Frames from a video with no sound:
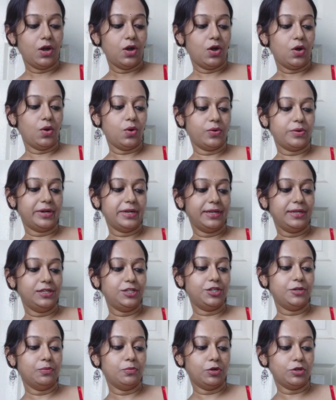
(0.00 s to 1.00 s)

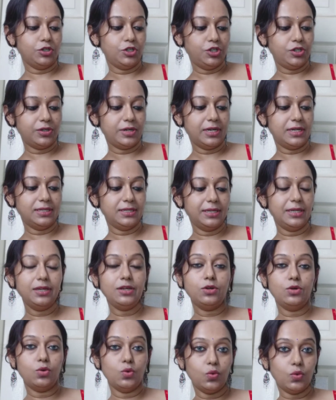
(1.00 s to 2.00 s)

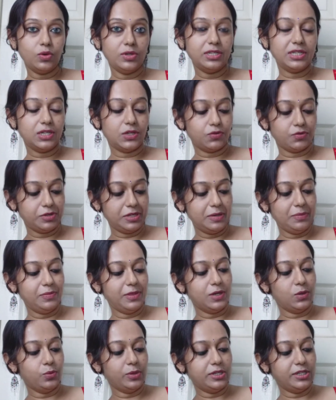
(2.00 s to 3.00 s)
moisturizing cold cream,
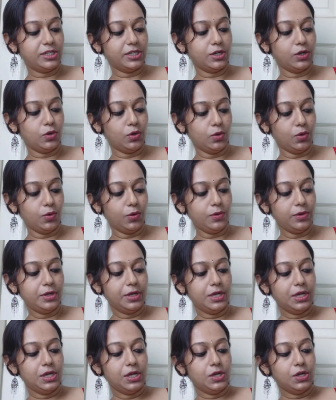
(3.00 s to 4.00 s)
the winter glow
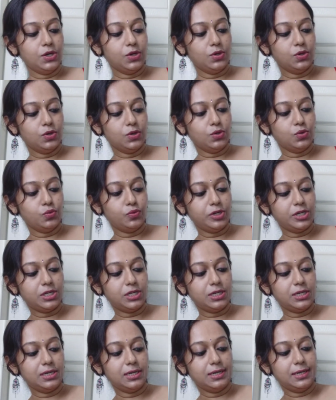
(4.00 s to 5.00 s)

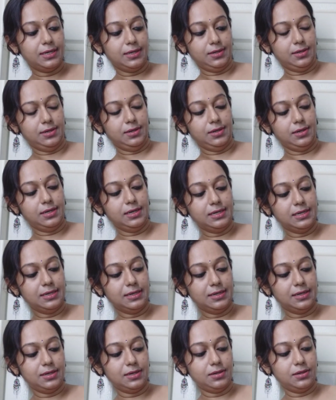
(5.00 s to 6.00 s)
with
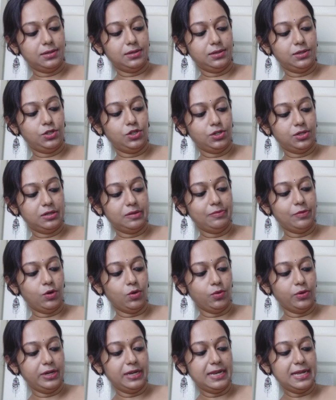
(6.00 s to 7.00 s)
germ
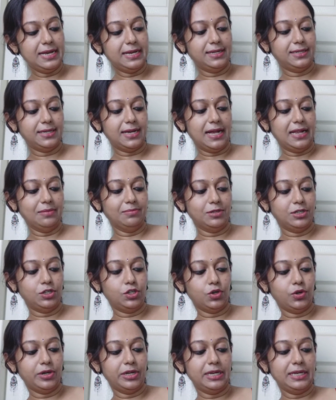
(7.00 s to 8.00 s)
oil and almond
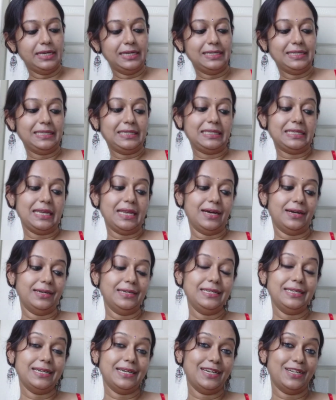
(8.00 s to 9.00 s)
oil. It's
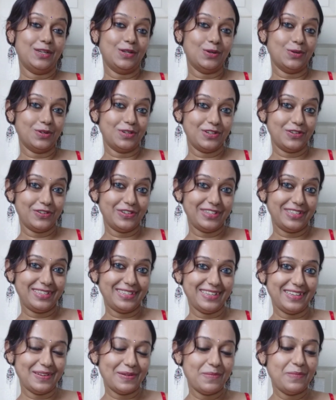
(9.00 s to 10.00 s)
light and
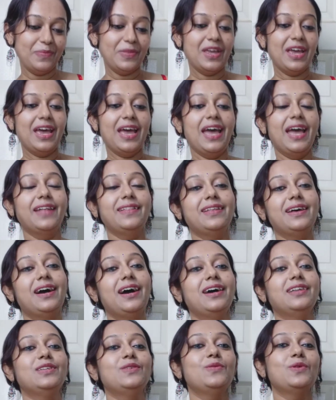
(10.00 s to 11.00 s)
non-greasy. And the
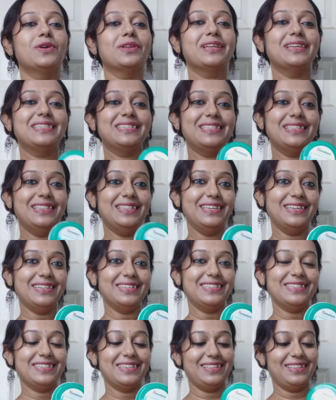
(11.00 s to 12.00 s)
other one is
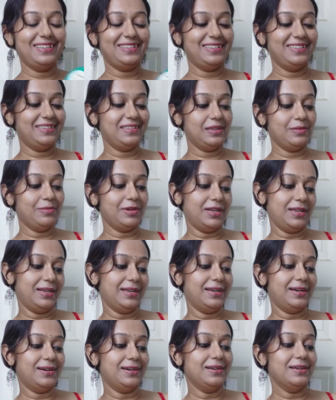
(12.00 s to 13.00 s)
this is
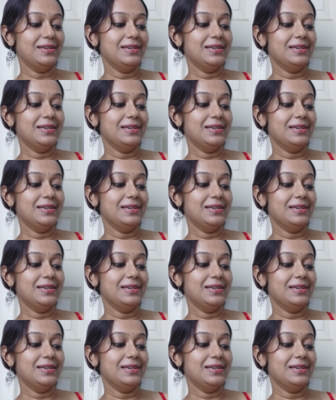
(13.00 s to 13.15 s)
Himalaya